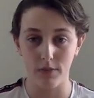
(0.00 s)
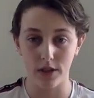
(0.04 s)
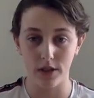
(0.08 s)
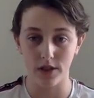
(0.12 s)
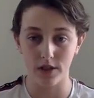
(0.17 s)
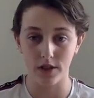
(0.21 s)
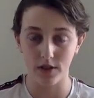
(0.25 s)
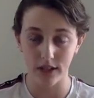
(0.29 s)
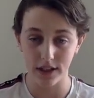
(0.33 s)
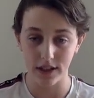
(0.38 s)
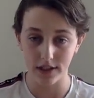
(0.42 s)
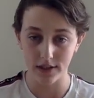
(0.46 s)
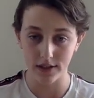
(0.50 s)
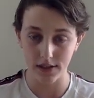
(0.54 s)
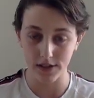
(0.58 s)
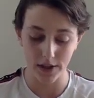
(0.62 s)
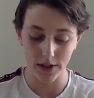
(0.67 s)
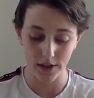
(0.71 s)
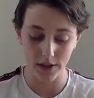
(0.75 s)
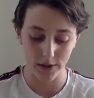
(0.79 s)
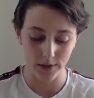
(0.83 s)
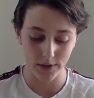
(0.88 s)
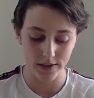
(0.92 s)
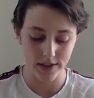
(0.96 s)
Patrice
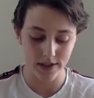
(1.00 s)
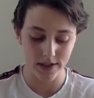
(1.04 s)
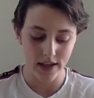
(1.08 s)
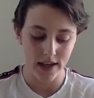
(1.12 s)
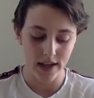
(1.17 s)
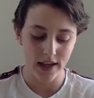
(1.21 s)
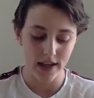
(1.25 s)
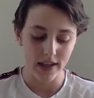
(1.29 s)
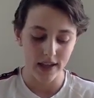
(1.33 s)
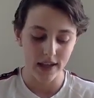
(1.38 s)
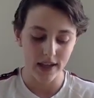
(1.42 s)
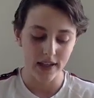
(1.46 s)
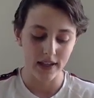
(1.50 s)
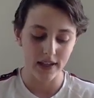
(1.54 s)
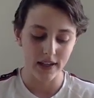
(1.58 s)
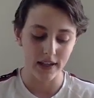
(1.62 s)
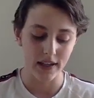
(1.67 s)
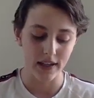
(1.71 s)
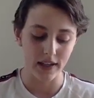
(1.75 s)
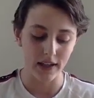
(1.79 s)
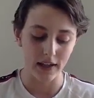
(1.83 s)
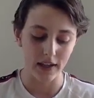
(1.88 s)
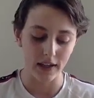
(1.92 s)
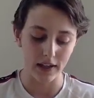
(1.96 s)
goes,
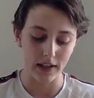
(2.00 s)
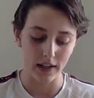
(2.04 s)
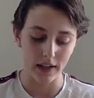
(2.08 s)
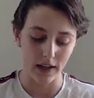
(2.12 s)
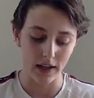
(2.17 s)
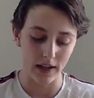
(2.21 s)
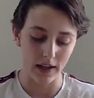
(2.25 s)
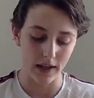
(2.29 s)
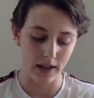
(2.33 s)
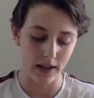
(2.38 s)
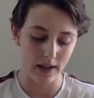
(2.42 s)
he